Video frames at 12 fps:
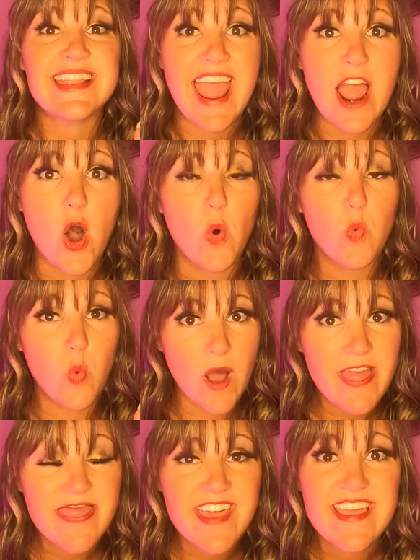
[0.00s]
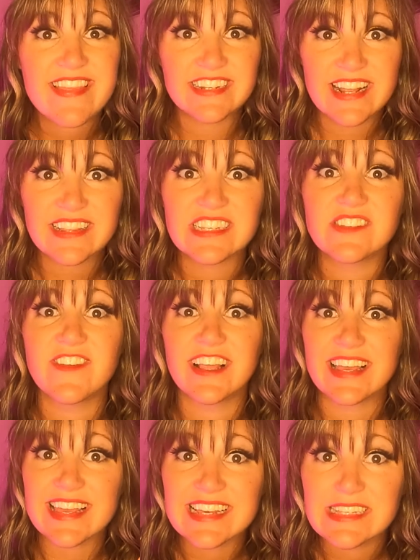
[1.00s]
Now, one thing that
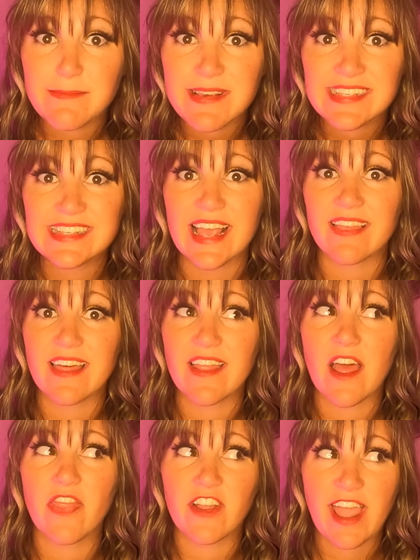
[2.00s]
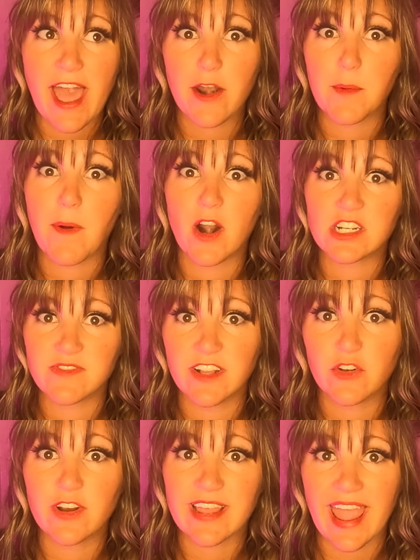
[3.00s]
Douglasville is missing that the counterparts
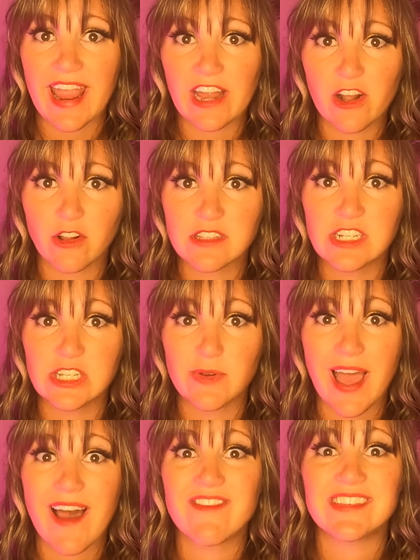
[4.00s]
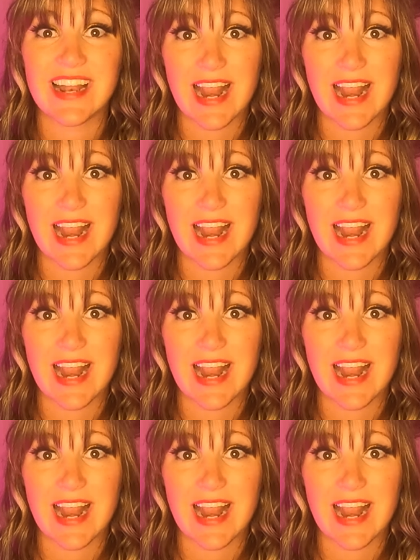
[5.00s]
Villa Rica and Carrollton do have is